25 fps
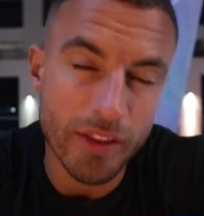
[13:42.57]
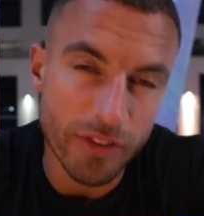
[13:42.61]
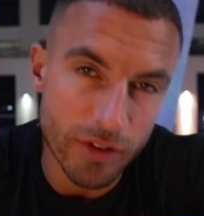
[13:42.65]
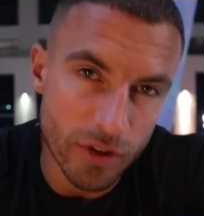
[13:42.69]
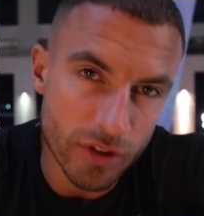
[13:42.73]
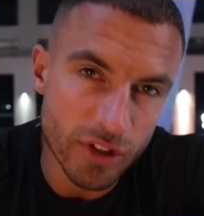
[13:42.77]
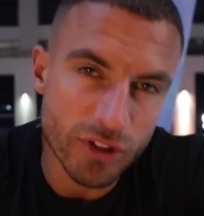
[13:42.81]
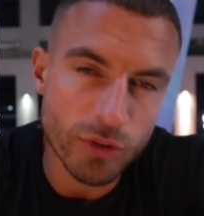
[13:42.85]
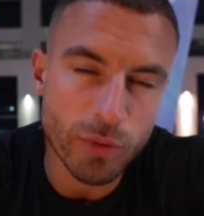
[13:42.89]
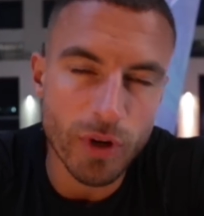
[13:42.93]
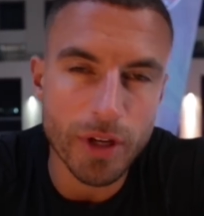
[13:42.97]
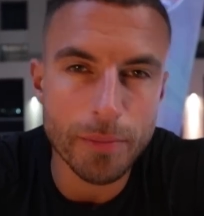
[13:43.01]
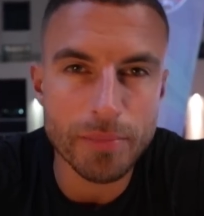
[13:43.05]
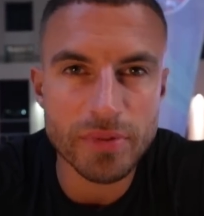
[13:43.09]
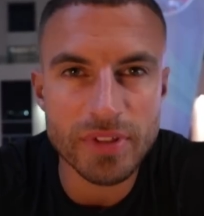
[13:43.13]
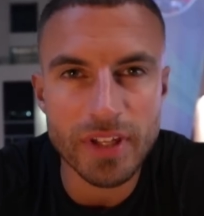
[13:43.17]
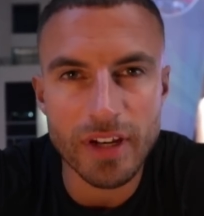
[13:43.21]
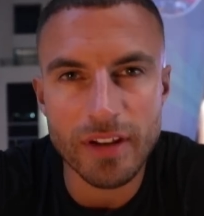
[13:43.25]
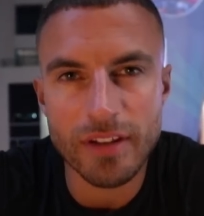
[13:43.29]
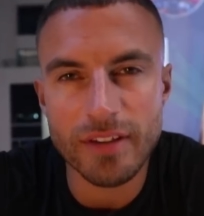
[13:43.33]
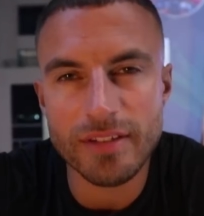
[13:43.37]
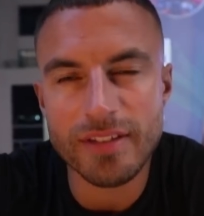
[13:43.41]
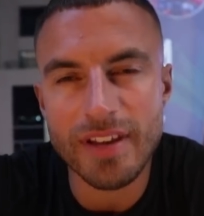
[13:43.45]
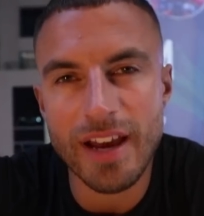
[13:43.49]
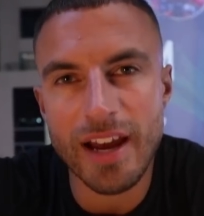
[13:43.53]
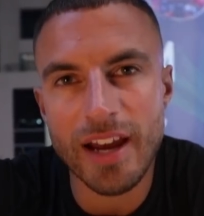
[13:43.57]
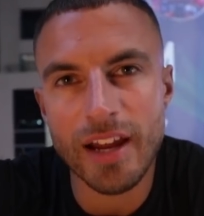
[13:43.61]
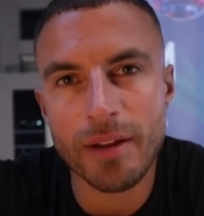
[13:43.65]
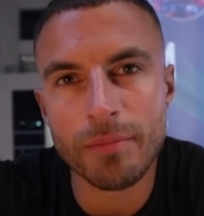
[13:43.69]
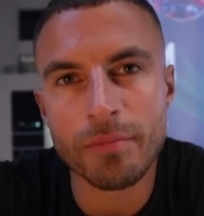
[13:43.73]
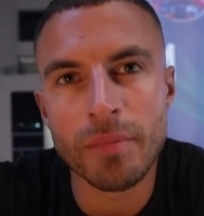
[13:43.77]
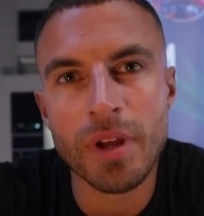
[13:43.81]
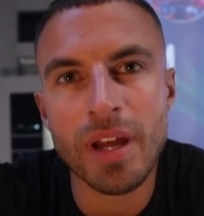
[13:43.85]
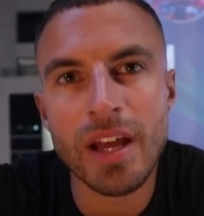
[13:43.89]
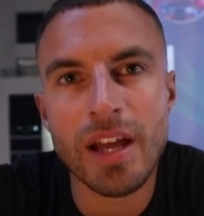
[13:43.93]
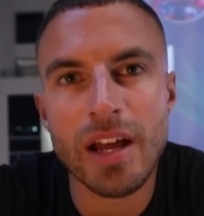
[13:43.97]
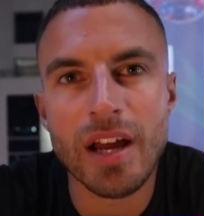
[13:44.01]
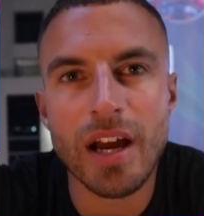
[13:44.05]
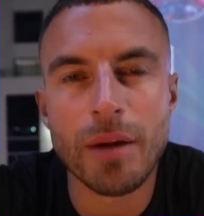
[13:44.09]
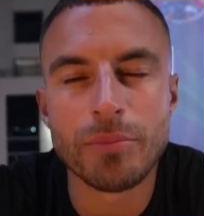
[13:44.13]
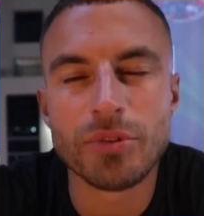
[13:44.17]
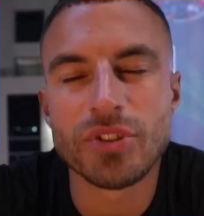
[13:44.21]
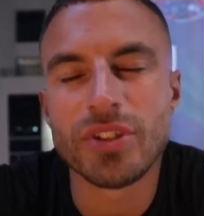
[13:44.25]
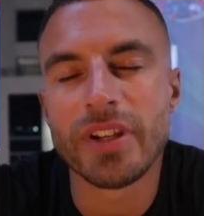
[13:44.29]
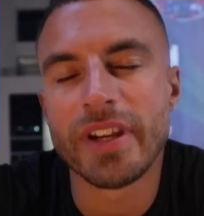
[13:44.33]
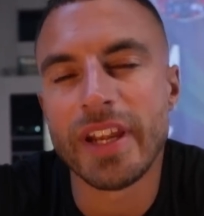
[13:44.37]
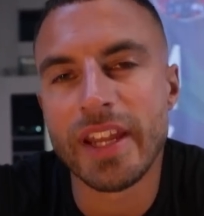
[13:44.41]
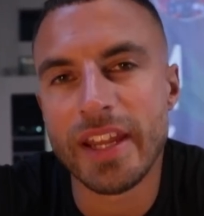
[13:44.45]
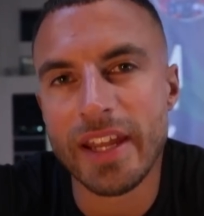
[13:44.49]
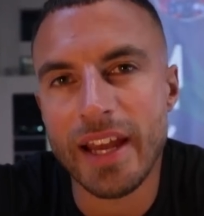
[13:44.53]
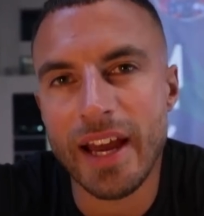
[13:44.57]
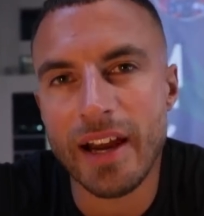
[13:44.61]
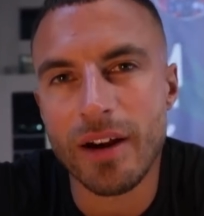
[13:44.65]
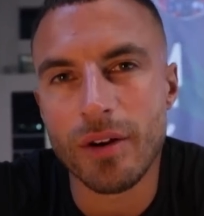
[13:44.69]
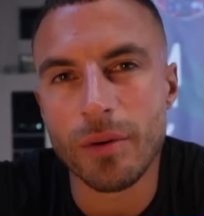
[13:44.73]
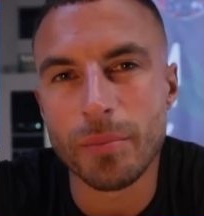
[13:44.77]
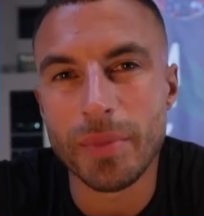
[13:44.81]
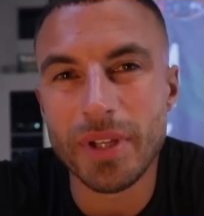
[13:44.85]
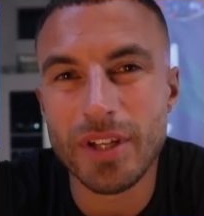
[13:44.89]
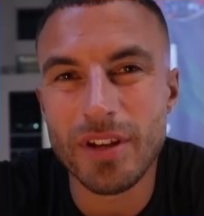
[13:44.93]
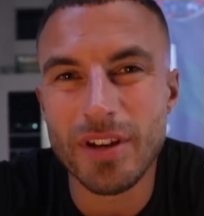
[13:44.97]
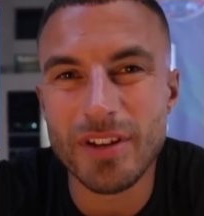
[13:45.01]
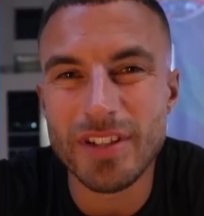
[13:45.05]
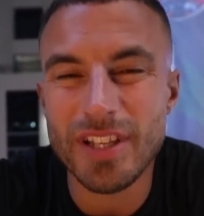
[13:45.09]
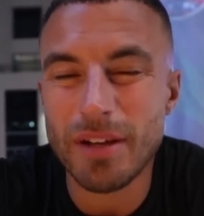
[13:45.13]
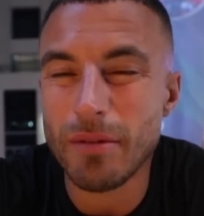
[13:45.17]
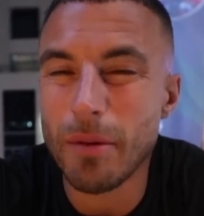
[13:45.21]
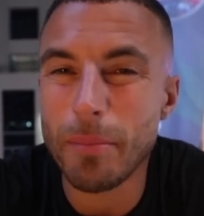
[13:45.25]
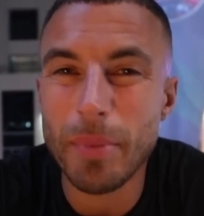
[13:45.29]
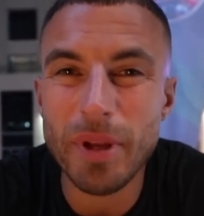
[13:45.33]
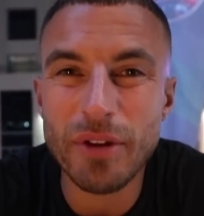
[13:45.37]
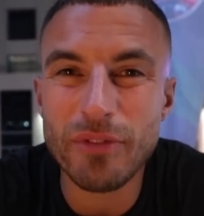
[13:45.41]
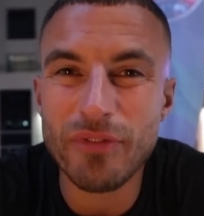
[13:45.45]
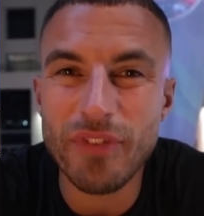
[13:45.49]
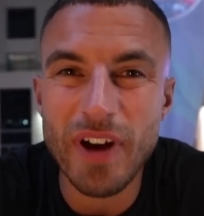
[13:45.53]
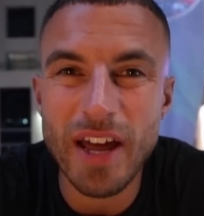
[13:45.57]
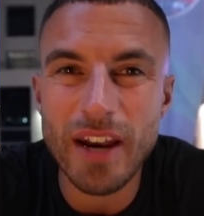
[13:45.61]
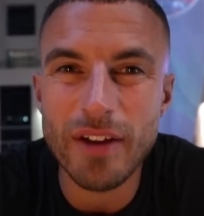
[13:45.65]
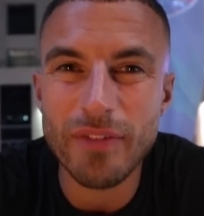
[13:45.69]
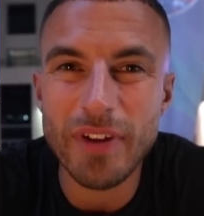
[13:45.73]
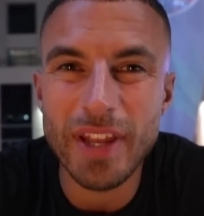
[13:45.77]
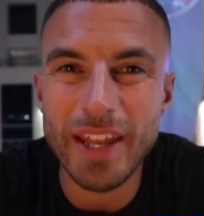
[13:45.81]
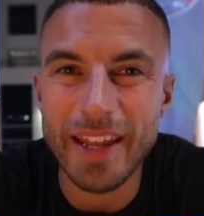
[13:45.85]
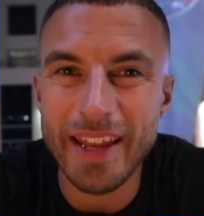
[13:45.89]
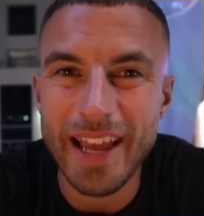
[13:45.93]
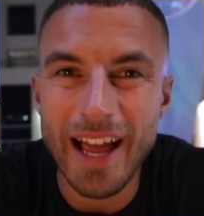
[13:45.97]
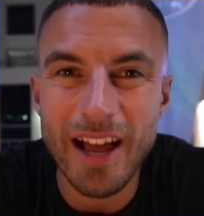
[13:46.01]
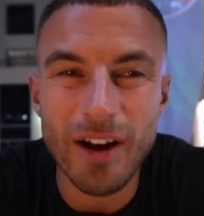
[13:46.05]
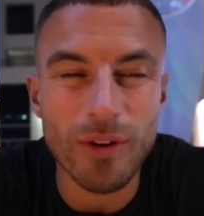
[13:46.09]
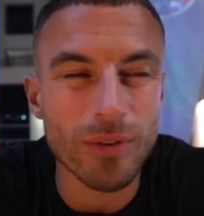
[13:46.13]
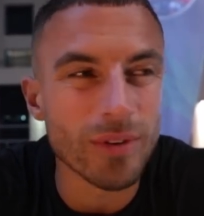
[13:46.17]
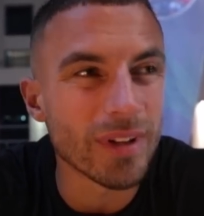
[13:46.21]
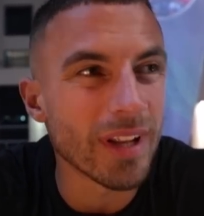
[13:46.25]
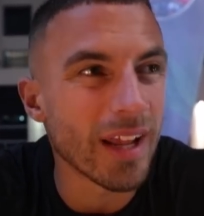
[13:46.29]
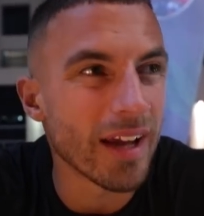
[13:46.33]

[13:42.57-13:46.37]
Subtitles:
The other 20% of the time, I'm just gonna eat out because I'm a big fan of eating out.